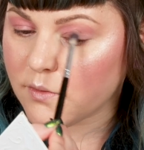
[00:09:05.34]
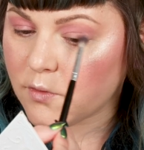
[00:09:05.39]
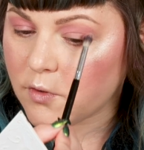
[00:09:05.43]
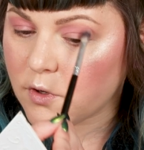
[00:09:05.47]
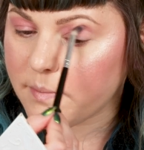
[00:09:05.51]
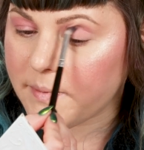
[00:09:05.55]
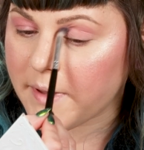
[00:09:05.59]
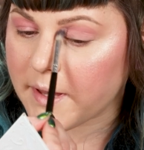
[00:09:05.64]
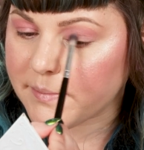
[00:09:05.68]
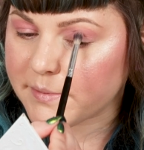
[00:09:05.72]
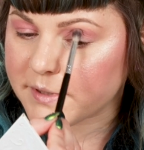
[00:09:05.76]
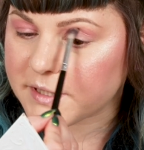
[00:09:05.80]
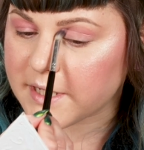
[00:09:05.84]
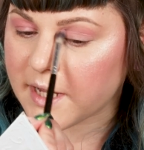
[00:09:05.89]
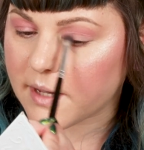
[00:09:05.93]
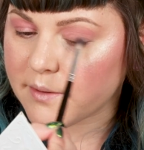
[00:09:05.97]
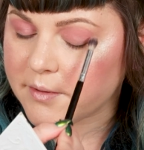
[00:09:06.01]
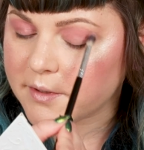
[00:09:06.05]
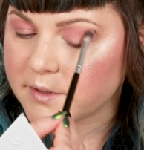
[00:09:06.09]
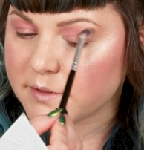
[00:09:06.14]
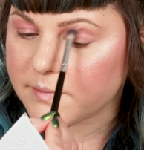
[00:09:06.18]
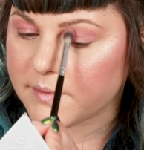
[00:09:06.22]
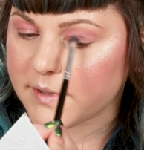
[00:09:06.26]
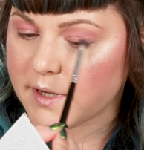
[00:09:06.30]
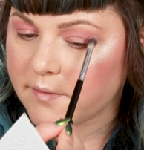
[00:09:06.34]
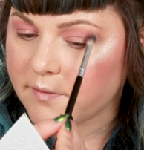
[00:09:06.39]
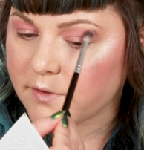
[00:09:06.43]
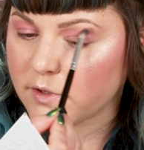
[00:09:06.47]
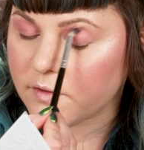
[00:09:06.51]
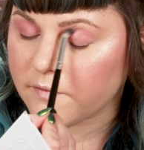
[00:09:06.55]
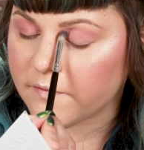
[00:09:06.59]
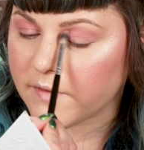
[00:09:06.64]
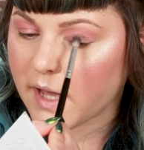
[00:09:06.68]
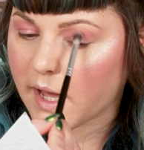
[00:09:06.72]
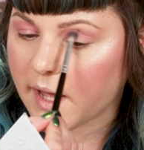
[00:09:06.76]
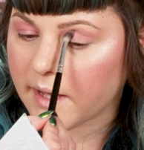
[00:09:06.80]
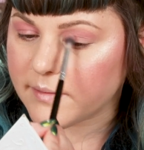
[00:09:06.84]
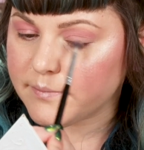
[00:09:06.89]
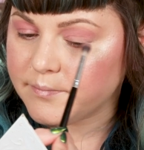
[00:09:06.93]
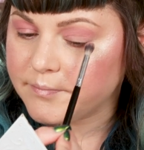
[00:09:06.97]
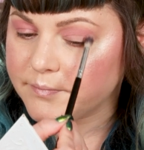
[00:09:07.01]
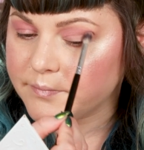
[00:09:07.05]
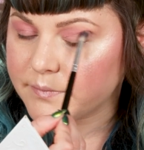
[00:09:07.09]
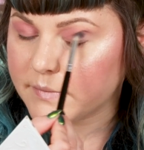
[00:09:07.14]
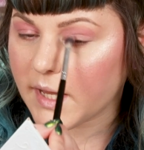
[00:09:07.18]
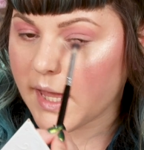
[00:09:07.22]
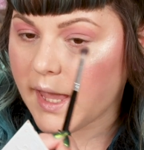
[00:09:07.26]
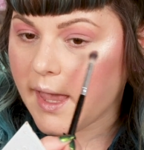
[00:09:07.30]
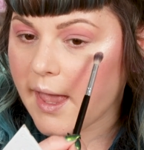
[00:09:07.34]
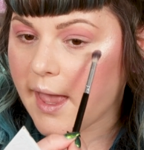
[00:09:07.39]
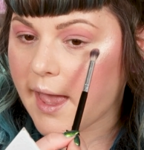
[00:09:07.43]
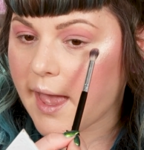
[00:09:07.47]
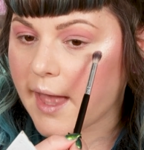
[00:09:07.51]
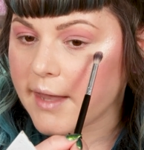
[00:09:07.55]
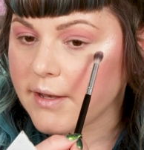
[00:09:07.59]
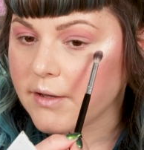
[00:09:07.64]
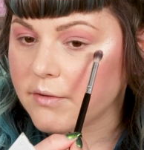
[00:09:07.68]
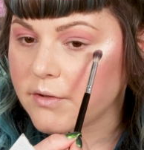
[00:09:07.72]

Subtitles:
or paper towels, whatever you've got. And